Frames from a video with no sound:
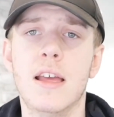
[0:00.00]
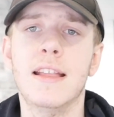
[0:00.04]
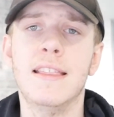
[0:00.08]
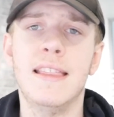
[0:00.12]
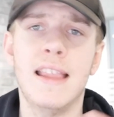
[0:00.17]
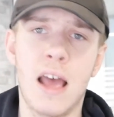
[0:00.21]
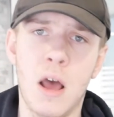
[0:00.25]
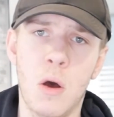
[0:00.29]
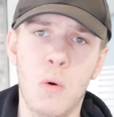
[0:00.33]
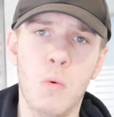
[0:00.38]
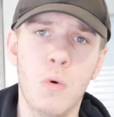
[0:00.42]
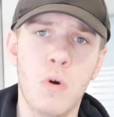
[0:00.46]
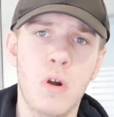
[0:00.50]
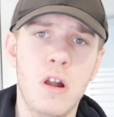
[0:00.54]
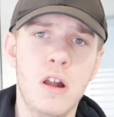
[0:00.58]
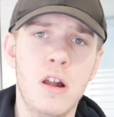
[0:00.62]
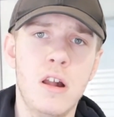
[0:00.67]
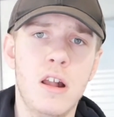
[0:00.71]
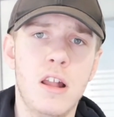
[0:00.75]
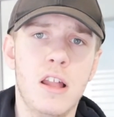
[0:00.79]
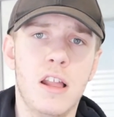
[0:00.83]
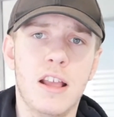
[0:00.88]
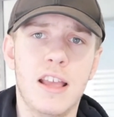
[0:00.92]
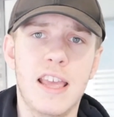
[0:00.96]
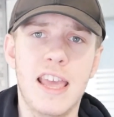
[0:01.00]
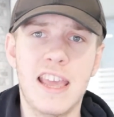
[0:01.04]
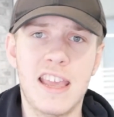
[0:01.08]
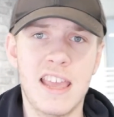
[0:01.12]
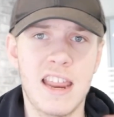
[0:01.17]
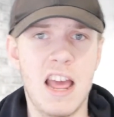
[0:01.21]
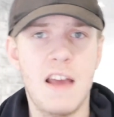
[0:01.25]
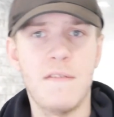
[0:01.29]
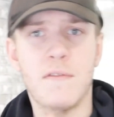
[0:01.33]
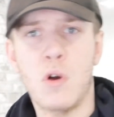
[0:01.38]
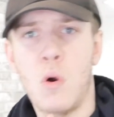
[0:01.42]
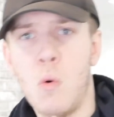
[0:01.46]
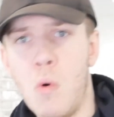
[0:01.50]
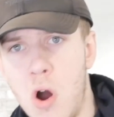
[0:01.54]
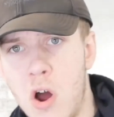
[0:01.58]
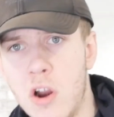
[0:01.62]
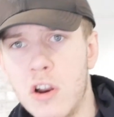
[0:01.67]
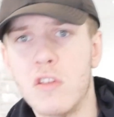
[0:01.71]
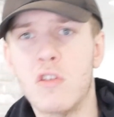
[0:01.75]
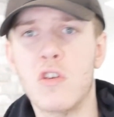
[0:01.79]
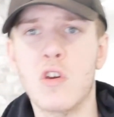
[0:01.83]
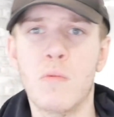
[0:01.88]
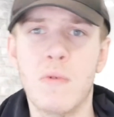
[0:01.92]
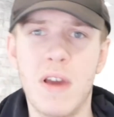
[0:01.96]
Now, it can either go
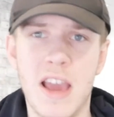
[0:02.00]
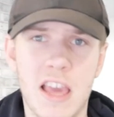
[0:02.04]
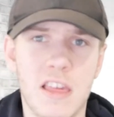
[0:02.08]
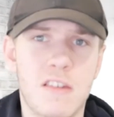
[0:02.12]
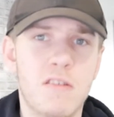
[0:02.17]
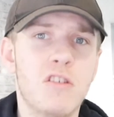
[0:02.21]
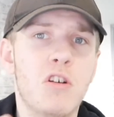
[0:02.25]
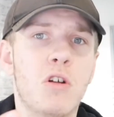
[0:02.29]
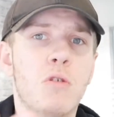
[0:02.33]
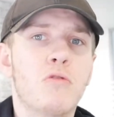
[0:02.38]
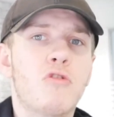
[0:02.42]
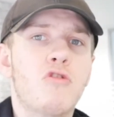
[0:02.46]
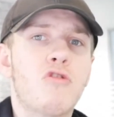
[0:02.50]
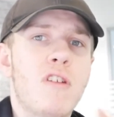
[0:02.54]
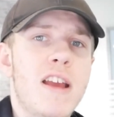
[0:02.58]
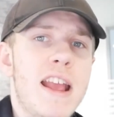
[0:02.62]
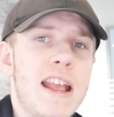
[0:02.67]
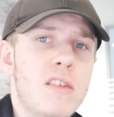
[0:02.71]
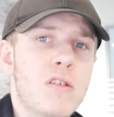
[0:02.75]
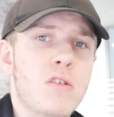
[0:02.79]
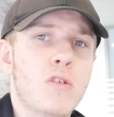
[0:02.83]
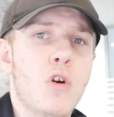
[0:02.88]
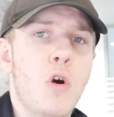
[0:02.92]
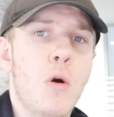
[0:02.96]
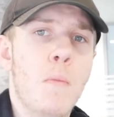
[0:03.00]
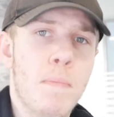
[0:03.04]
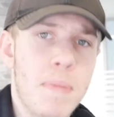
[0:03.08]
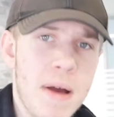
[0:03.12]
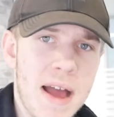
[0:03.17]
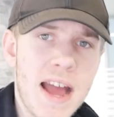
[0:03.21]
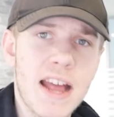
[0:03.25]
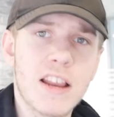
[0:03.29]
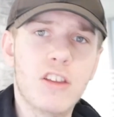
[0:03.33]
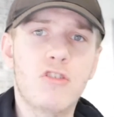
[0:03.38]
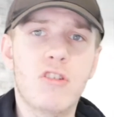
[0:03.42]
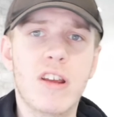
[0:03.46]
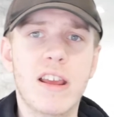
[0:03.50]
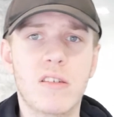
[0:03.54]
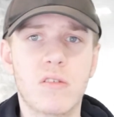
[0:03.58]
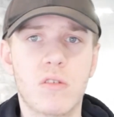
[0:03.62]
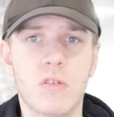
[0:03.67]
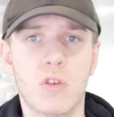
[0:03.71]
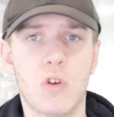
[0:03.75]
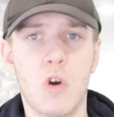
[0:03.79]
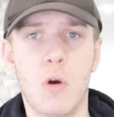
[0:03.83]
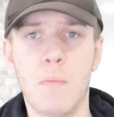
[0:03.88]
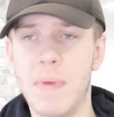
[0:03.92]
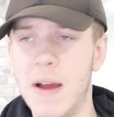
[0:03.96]
one or two ways. Trades can go bad,
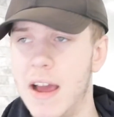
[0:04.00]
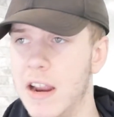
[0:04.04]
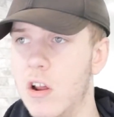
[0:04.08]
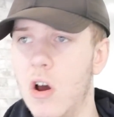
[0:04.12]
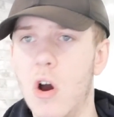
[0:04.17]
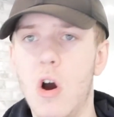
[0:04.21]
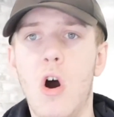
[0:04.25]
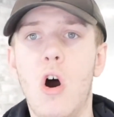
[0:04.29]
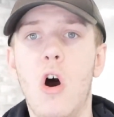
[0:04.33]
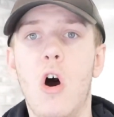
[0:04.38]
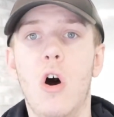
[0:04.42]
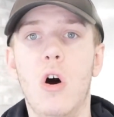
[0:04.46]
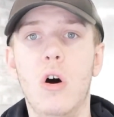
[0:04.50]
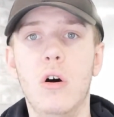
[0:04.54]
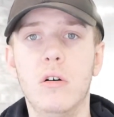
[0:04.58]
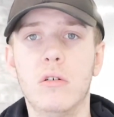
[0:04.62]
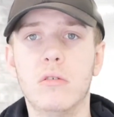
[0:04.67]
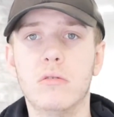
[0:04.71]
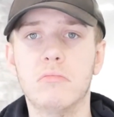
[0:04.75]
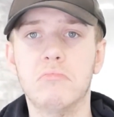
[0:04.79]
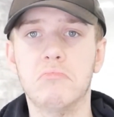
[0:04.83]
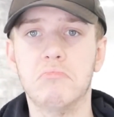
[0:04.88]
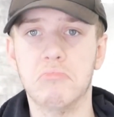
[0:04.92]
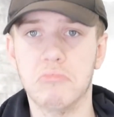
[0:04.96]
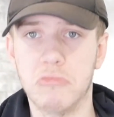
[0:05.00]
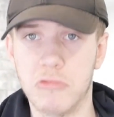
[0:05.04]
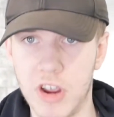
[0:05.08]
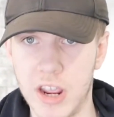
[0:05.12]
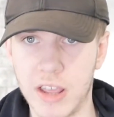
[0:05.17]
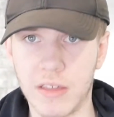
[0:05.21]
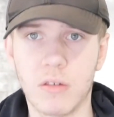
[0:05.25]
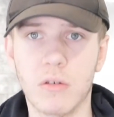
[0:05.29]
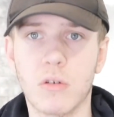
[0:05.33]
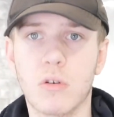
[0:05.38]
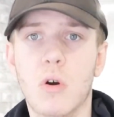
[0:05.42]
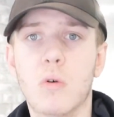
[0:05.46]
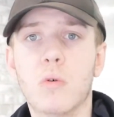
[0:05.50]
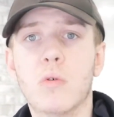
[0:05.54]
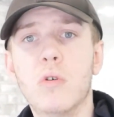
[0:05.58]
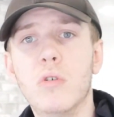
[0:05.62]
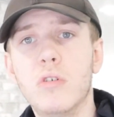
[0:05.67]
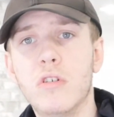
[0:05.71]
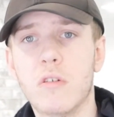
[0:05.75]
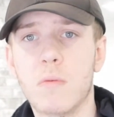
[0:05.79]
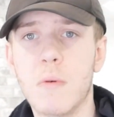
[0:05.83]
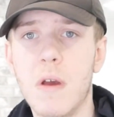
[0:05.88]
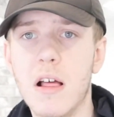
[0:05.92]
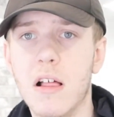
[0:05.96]
or trades can go
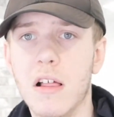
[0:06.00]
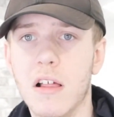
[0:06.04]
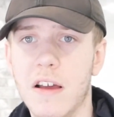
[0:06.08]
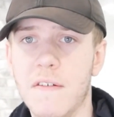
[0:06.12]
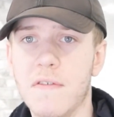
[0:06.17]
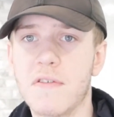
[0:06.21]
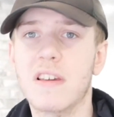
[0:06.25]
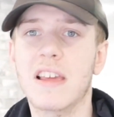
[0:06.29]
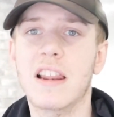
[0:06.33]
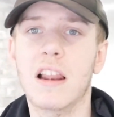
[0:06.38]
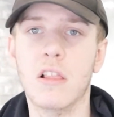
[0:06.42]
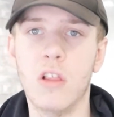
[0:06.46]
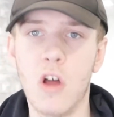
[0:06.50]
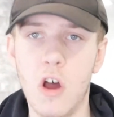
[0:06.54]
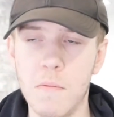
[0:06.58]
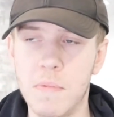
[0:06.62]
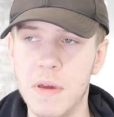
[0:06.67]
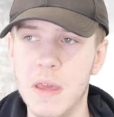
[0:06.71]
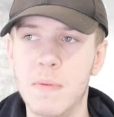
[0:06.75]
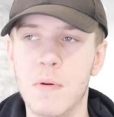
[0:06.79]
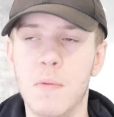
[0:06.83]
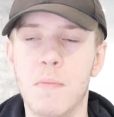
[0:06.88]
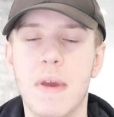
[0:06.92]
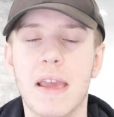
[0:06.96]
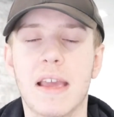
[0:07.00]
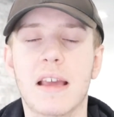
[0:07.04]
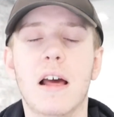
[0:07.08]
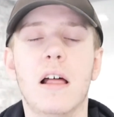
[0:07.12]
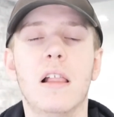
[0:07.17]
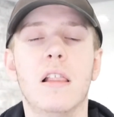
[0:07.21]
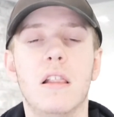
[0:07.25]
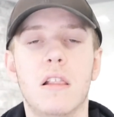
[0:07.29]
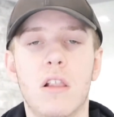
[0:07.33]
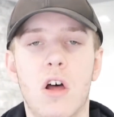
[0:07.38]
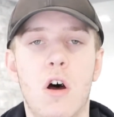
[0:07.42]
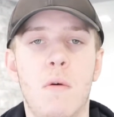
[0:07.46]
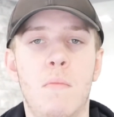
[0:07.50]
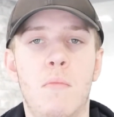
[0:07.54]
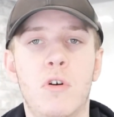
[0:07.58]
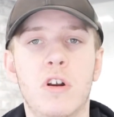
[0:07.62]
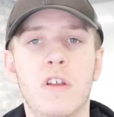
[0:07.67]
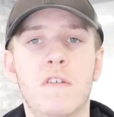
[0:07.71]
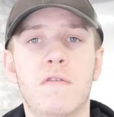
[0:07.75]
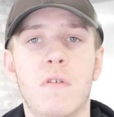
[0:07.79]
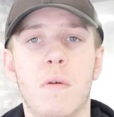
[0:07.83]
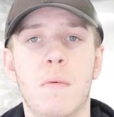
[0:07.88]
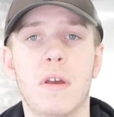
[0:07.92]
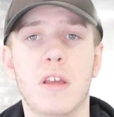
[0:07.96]
good as well. I've seen a lot of people make a lot of
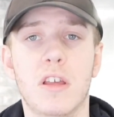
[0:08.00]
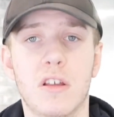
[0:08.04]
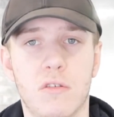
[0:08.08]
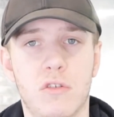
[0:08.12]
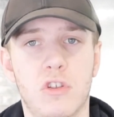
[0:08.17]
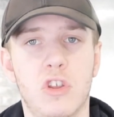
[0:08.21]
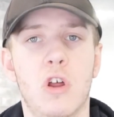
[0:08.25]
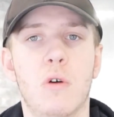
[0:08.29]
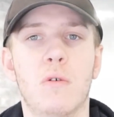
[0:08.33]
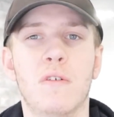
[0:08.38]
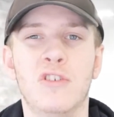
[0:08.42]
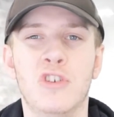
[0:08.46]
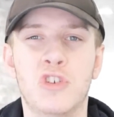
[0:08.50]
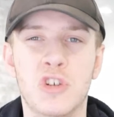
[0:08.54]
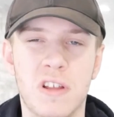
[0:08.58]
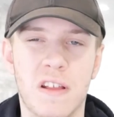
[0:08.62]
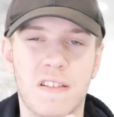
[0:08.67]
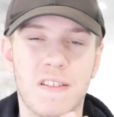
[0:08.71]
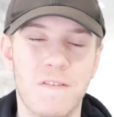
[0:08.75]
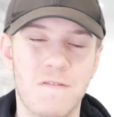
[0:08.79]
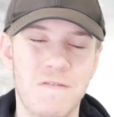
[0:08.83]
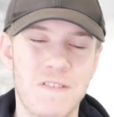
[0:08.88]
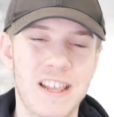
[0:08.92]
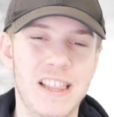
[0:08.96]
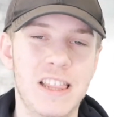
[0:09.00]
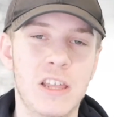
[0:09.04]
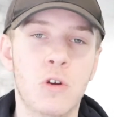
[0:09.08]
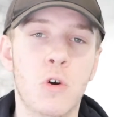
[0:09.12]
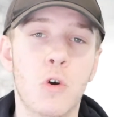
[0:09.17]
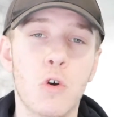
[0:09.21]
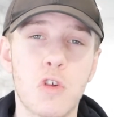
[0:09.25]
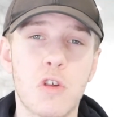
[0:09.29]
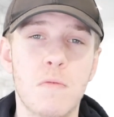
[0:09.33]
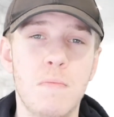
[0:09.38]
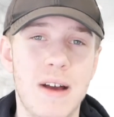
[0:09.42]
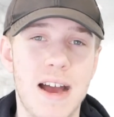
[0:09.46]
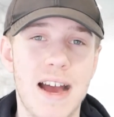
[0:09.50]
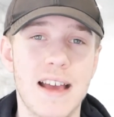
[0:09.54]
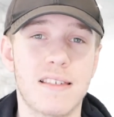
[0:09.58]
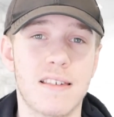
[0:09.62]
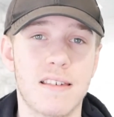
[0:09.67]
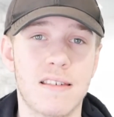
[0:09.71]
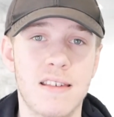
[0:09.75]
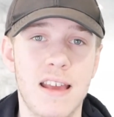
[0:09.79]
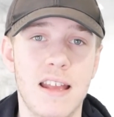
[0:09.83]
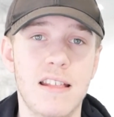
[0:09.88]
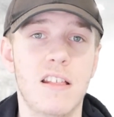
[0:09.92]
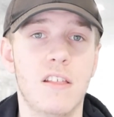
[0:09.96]
money from it. You just have to really customize
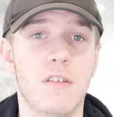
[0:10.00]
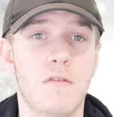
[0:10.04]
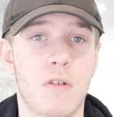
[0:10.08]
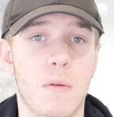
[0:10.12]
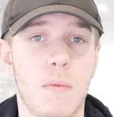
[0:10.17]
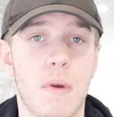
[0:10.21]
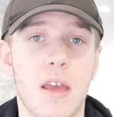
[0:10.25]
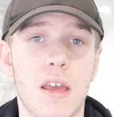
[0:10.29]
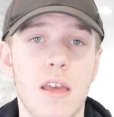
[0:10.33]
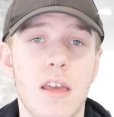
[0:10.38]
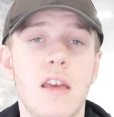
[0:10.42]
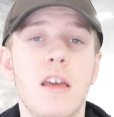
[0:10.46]
the settings from it.